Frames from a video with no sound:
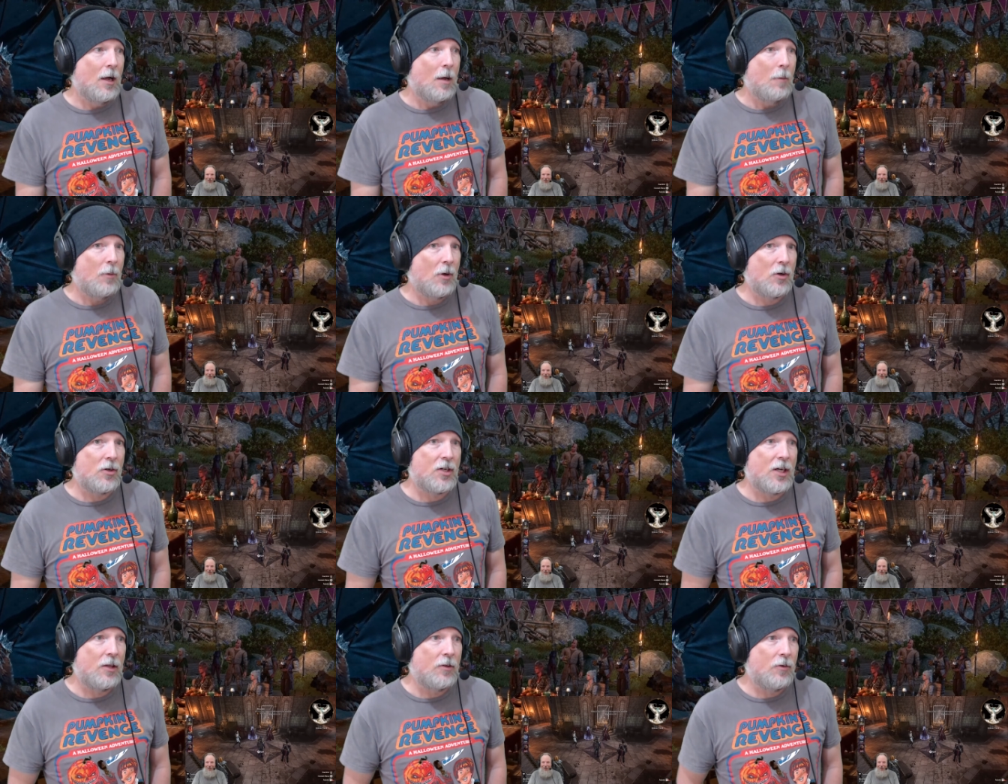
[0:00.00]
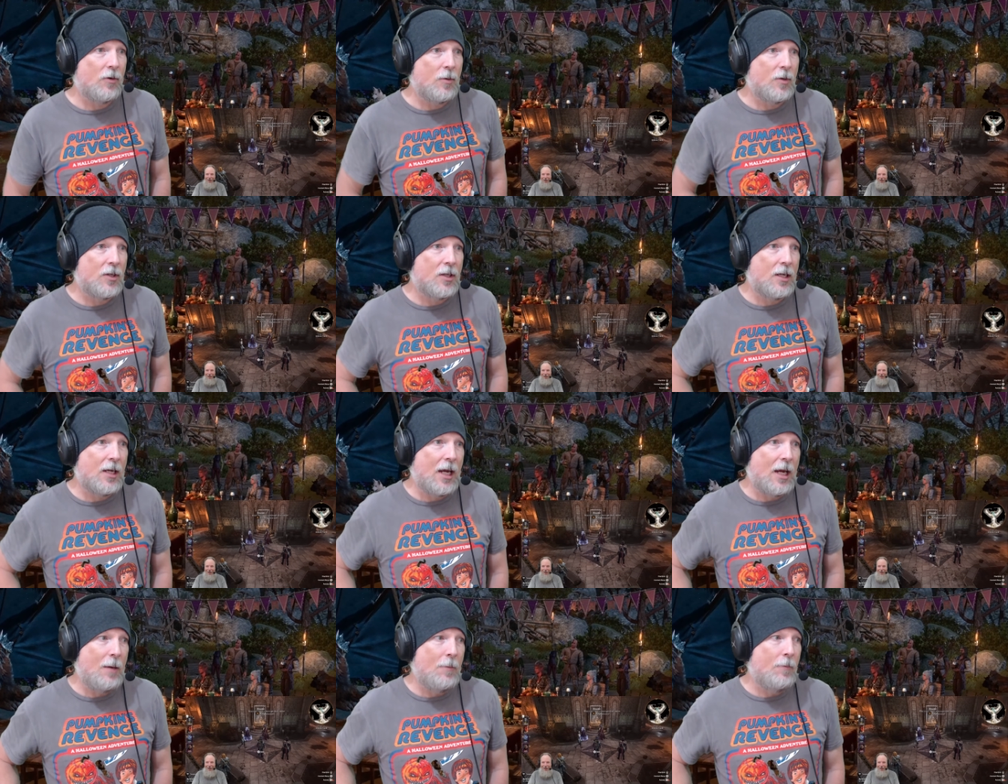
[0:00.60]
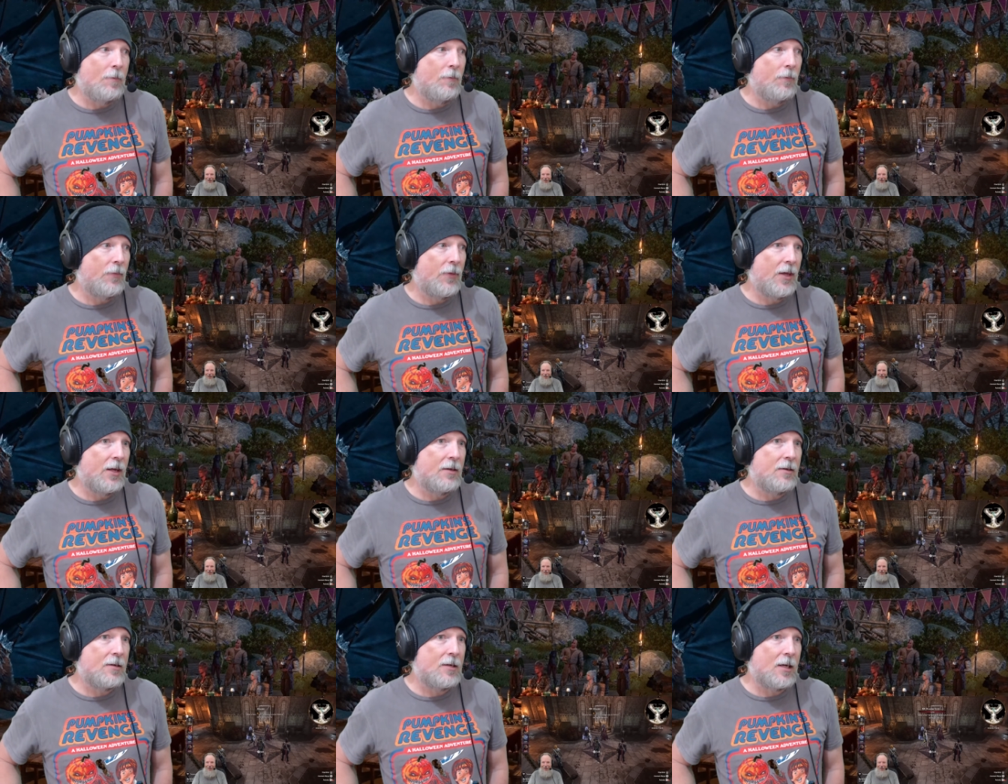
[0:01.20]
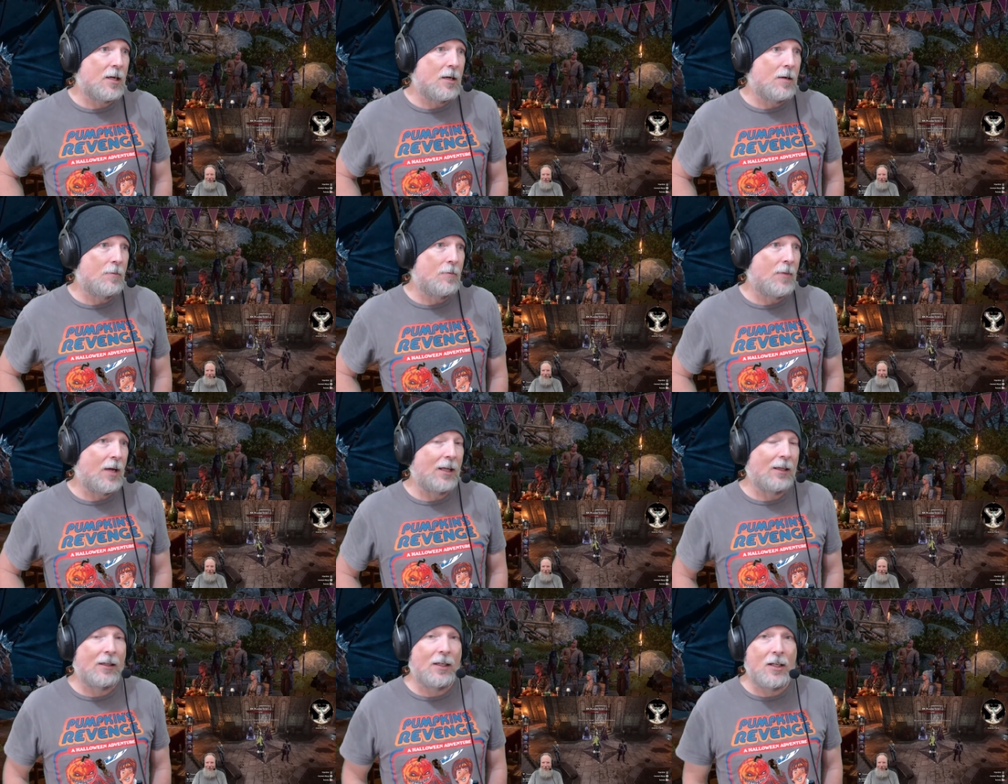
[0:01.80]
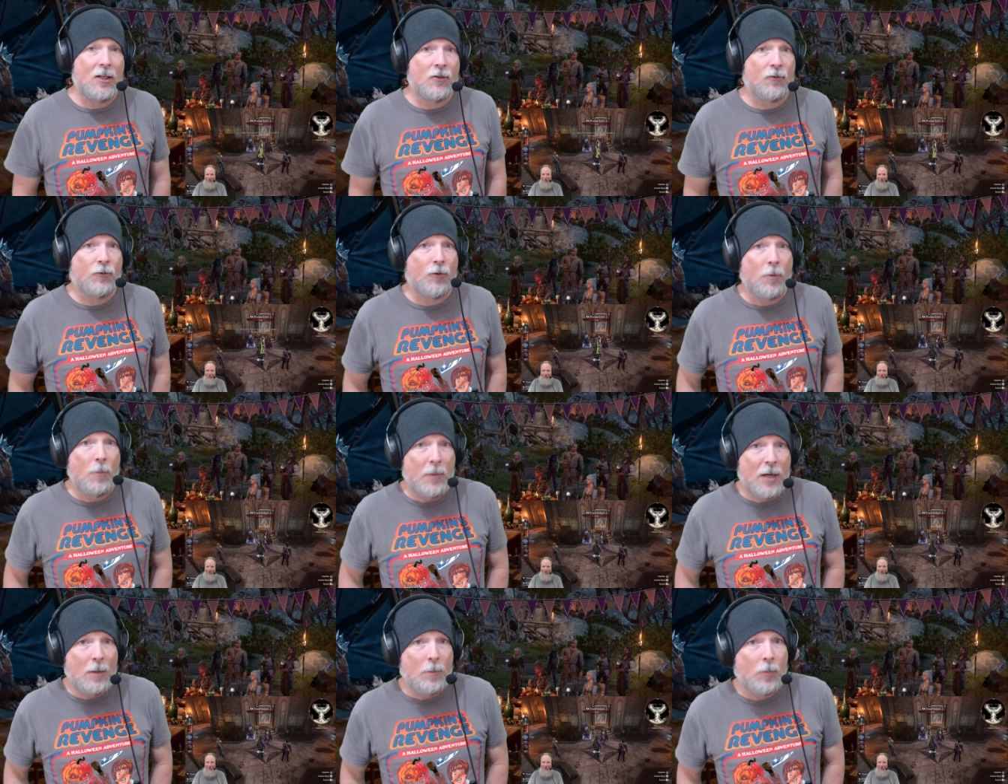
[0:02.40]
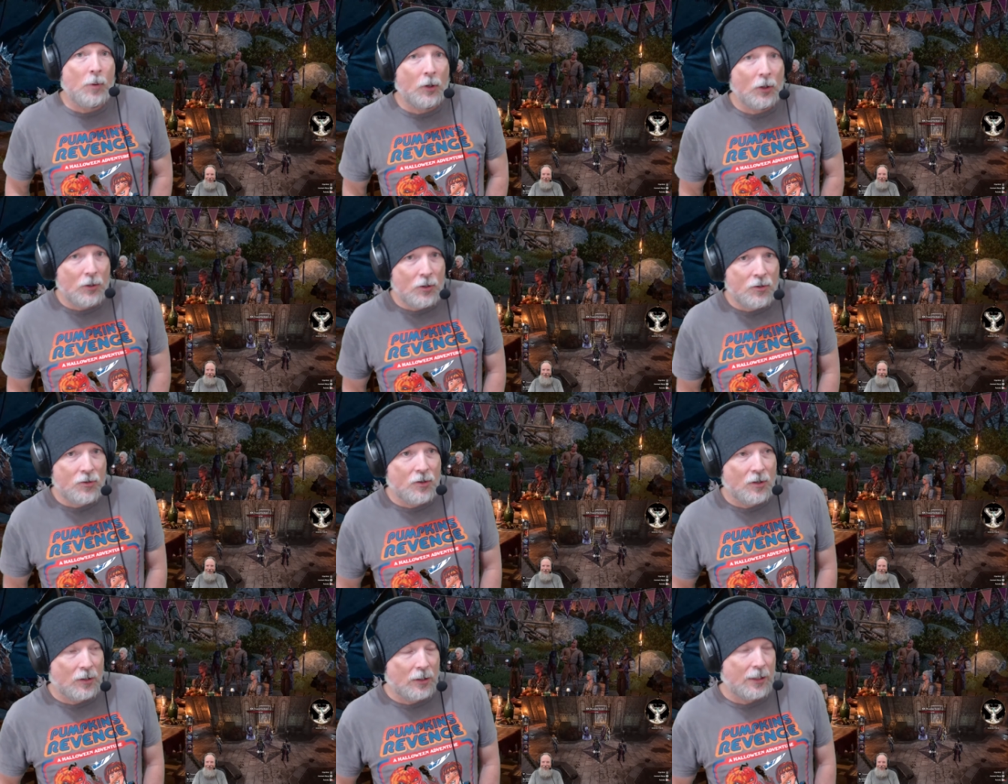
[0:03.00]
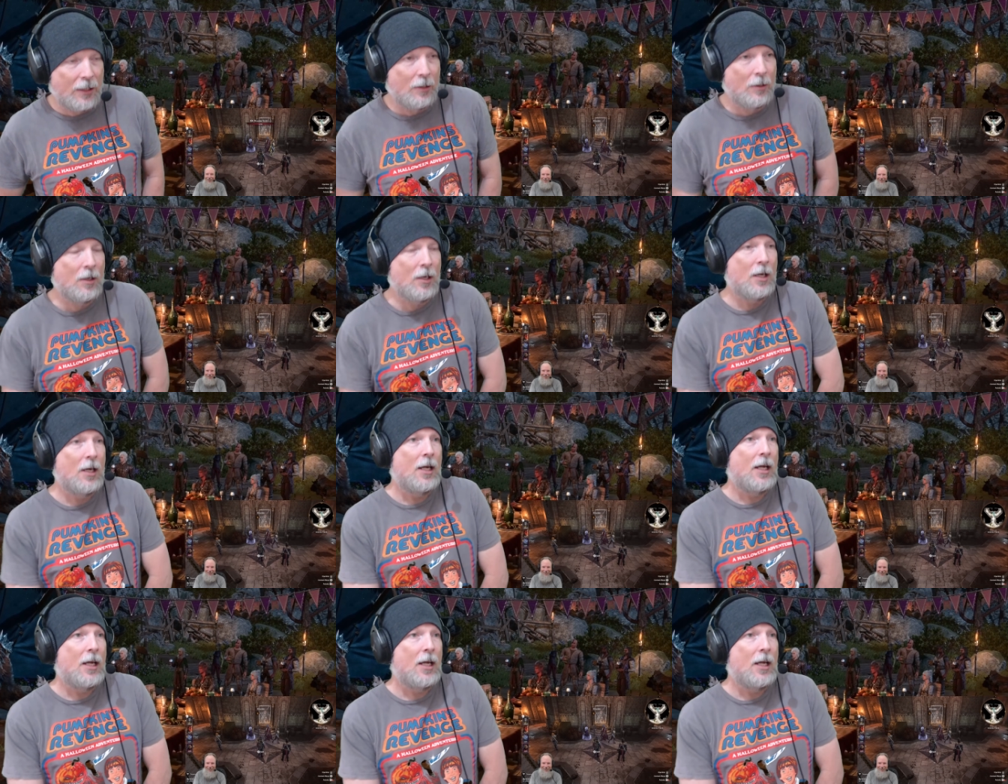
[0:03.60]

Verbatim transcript: Baldur's Gate three was the game that, um, at least for me personally,